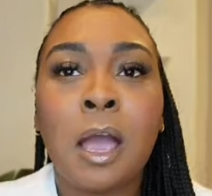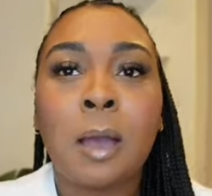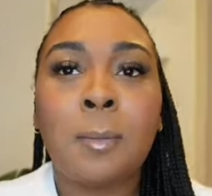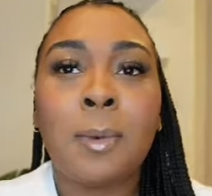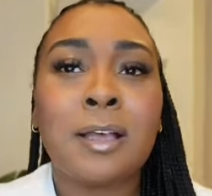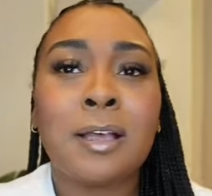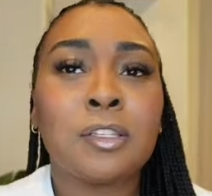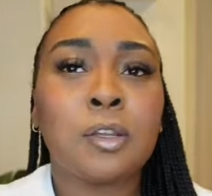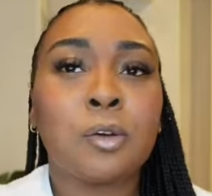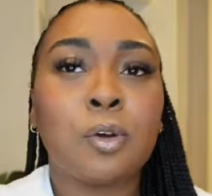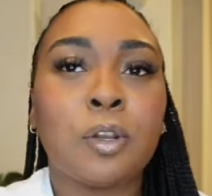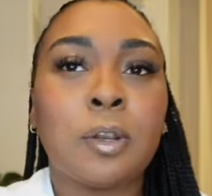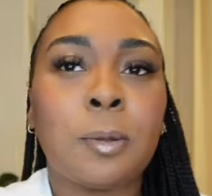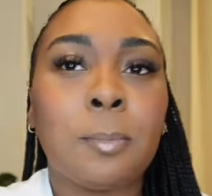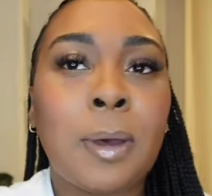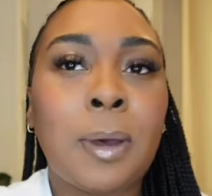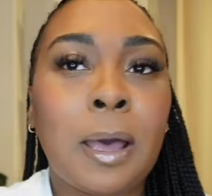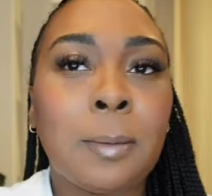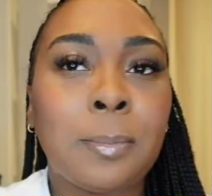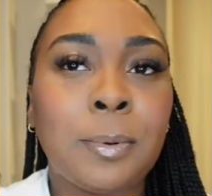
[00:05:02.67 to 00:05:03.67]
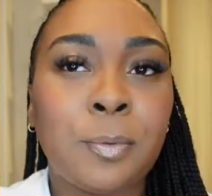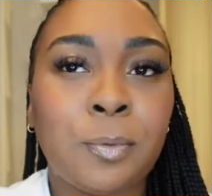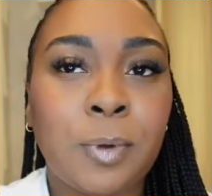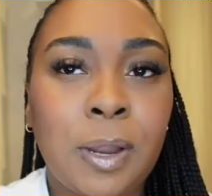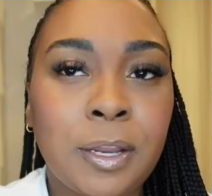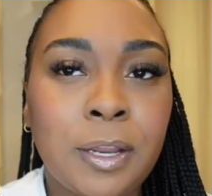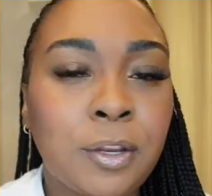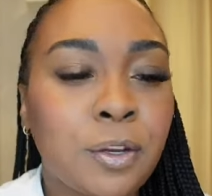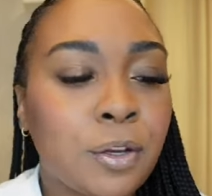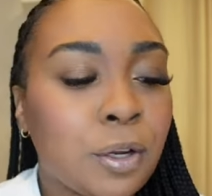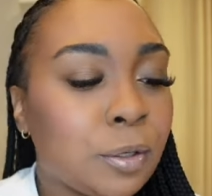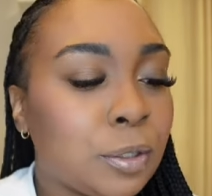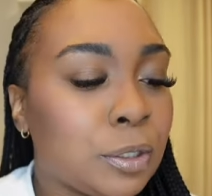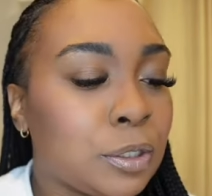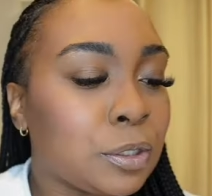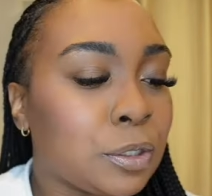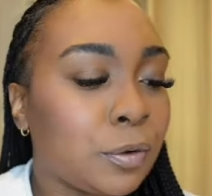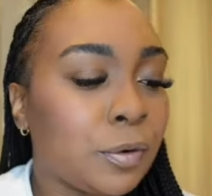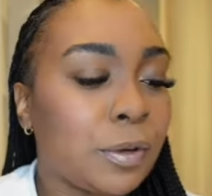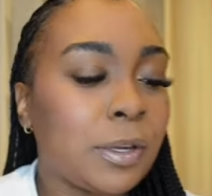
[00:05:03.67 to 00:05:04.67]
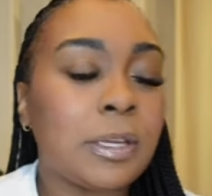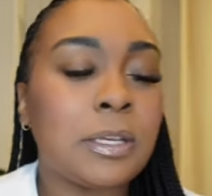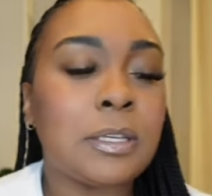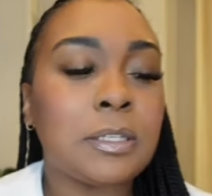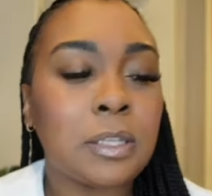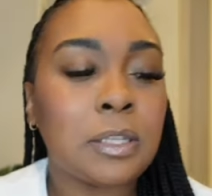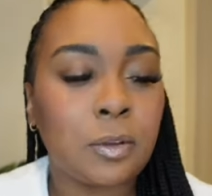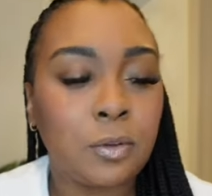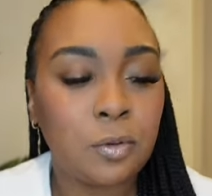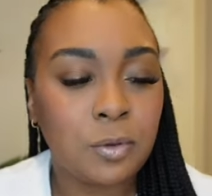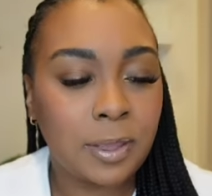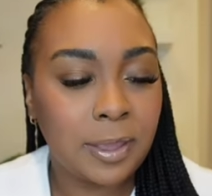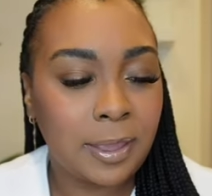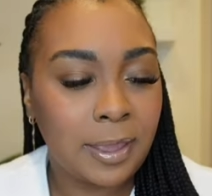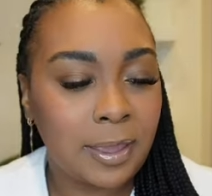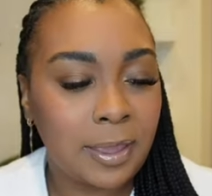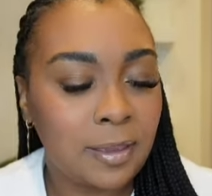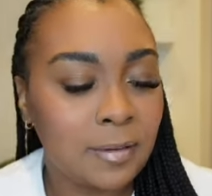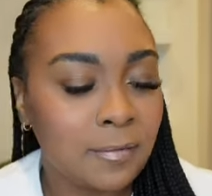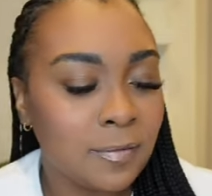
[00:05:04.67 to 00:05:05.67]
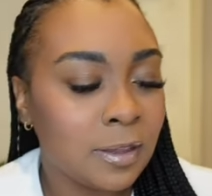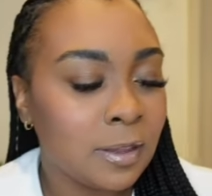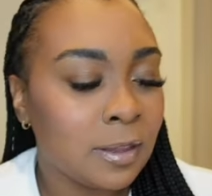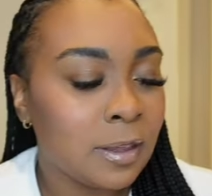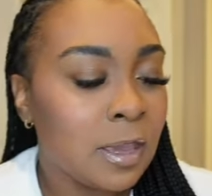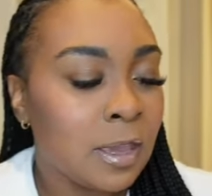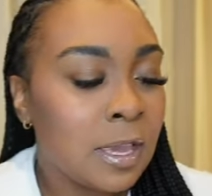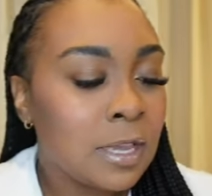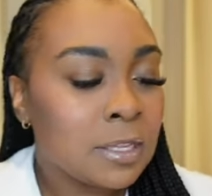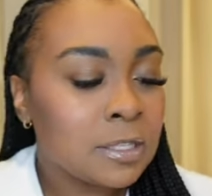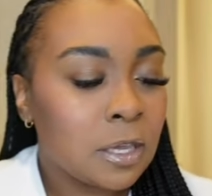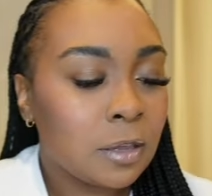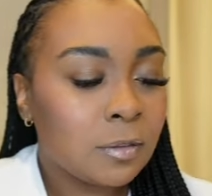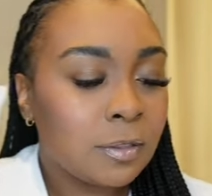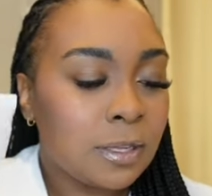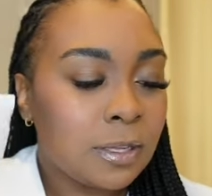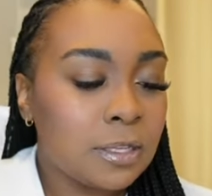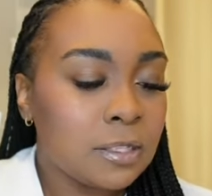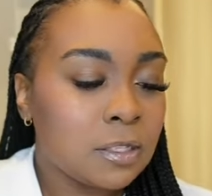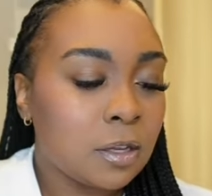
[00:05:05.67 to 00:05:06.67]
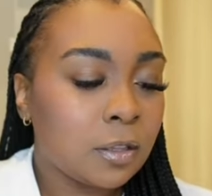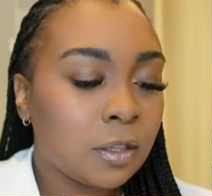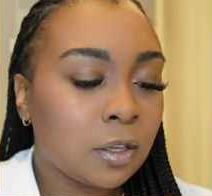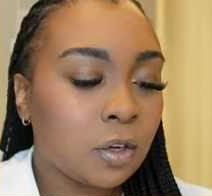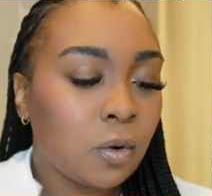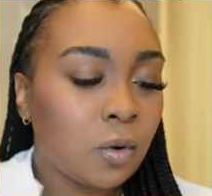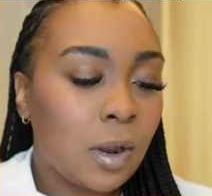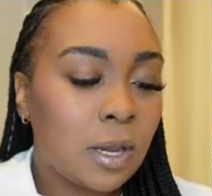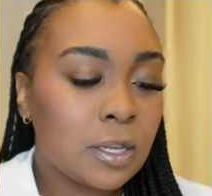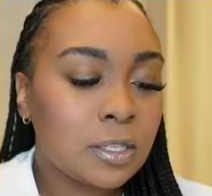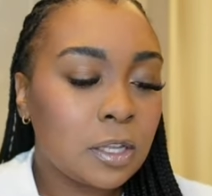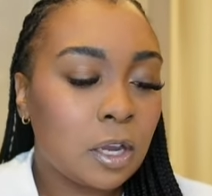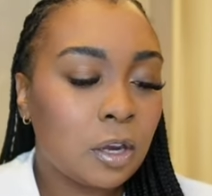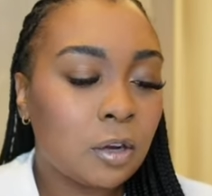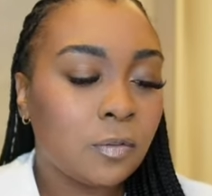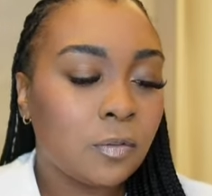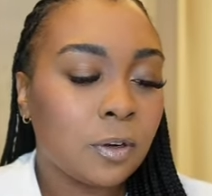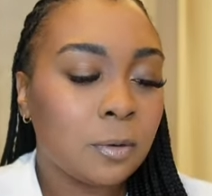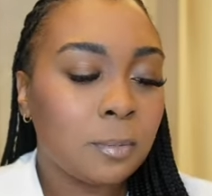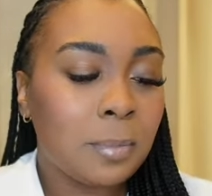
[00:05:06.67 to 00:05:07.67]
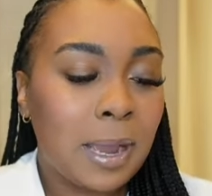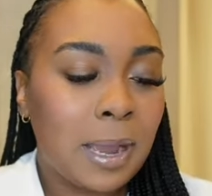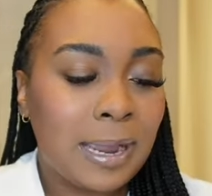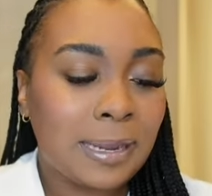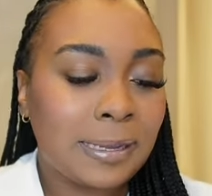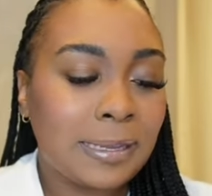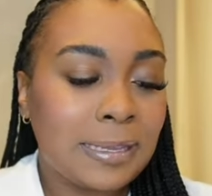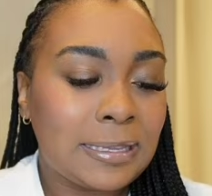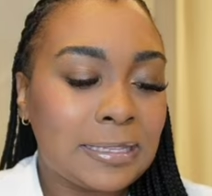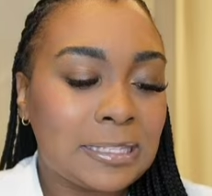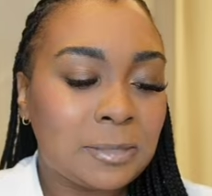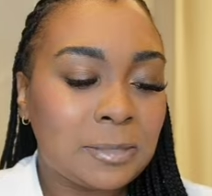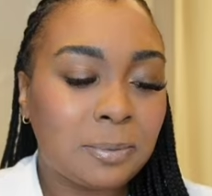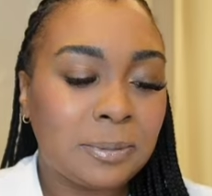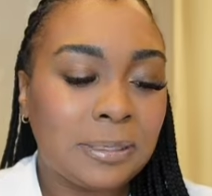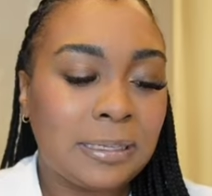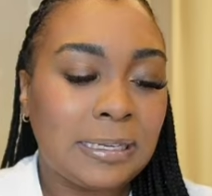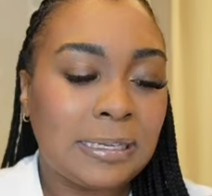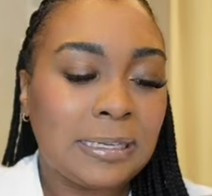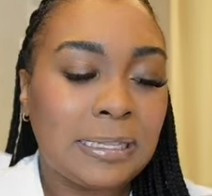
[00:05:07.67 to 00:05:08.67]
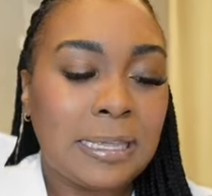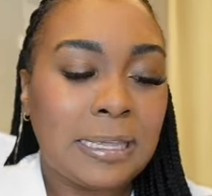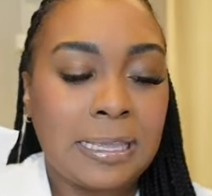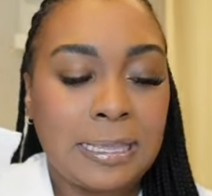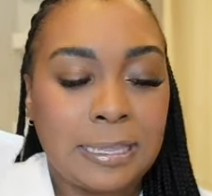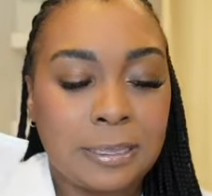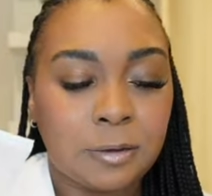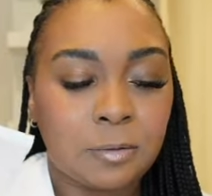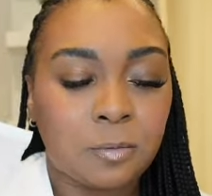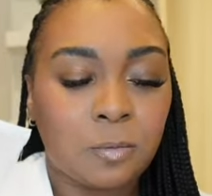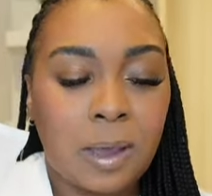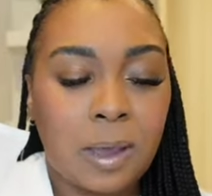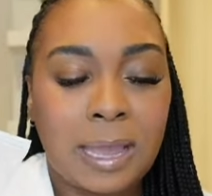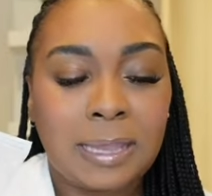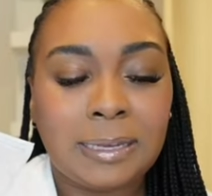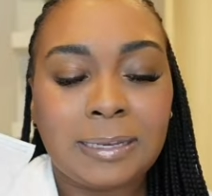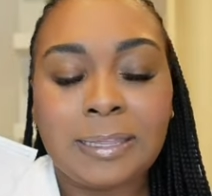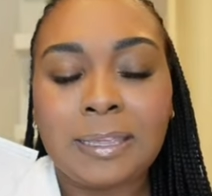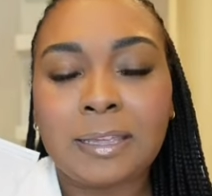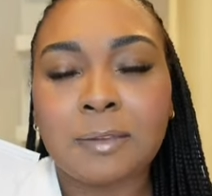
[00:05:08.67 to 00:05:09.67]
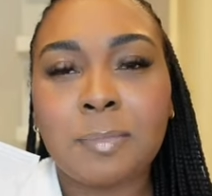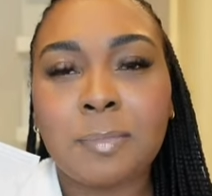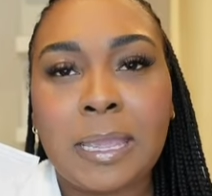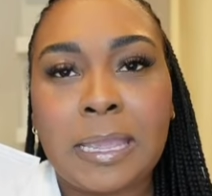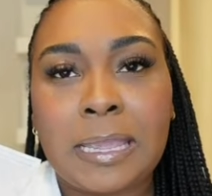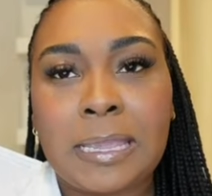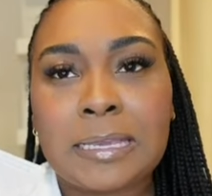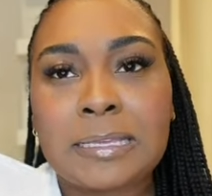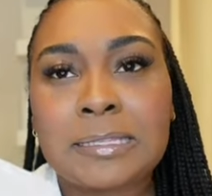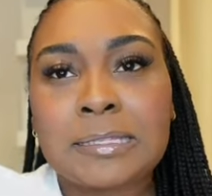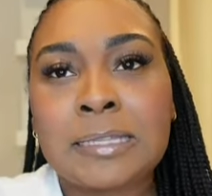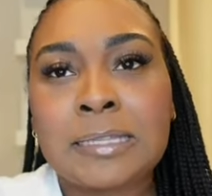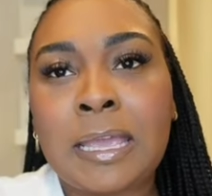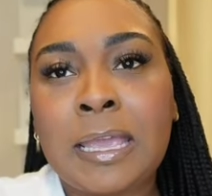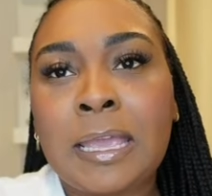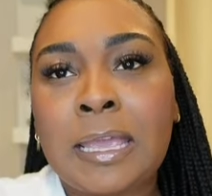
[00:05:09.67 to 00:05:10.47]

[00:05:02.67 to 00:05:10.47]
I'm also going to pop it right here on the screen so you can have it. So these are the crossover pocket split hem wide leg pants.